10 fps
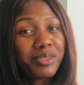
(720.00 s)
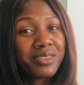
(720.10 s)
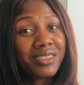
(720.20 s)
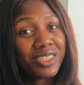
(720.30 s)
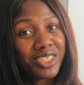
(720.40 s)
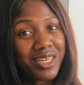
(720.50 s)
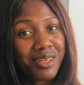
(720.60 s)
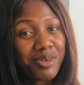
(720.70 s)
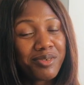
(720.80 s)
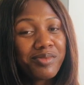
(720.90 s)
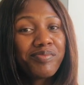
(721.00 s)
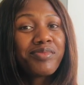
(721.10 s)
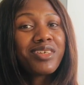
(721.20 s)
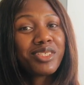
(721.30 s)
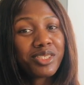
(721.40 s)
to this channel.
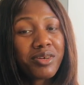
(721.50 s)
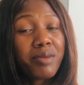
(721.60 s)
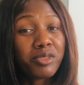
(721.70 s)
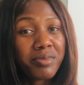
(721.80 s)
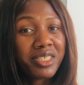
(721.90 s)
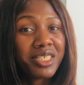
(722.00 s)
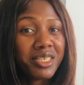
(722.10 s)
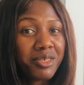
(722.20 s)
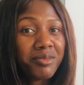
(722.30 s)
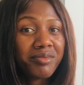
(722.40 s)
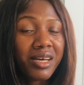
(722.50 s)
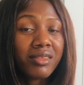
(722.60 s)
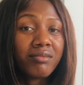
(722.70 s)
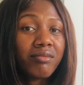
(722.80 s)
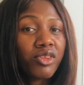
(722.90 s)
Subscribe to my channel
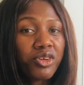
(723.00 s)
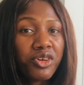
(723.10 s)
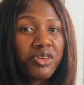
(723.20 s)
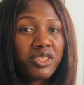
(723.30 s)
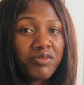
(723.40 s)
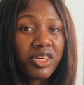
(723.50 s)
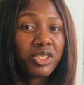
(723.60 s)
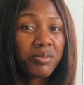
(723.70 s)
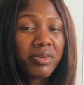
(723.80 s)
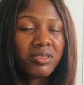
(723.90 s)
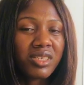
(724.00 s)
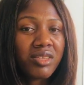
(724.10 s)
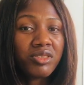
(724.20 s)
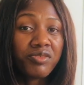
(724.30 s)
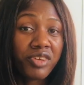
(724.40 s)
and turn on your notification bell to get
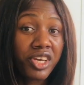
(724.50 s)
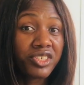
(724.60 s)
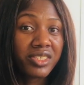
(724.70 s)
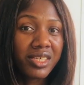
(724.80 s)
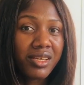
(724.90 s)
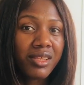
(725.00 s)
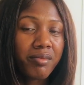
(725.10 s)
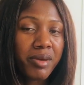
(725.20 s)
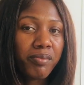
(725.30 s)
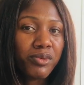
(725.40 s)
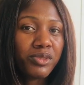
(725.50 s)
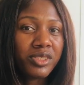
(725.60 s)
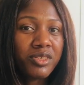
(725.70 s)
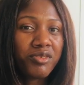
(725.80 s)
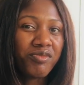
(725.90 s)
notifications anytime I
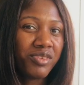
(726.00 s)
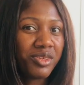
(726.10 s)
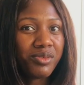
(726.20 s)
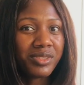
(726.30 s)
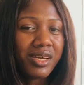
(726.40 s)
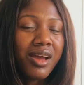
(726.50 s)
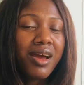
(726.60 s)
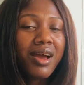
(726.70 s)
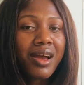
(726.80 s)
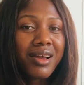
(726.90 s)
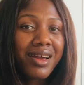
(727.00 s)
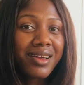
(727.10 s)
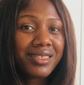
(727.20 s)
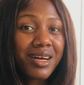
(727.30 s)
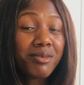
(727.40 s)
post new videos. And
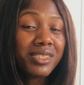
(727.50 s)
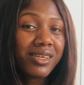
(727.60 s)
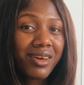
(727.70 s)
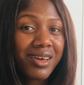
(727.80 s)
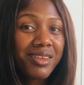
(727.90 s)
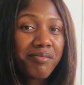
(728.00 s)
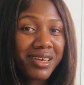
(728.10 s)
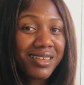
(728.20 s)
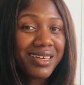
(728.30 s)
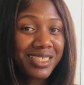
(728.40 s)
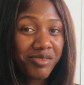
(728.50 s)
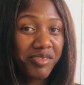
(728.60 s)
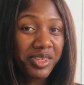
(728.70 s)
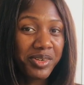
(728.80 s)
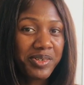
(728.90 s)
guys, I'll see you again in my next
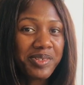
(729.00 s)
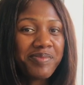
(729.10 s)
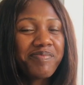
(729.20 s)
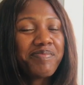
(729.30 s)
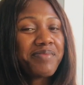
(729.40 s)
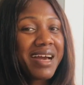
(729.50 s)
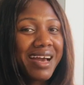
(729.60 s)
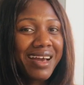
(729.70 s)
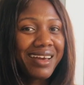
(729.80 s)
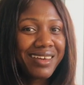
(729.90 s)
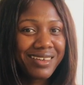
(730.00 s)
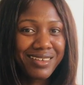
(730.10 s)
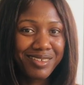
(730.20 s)
video. Bye.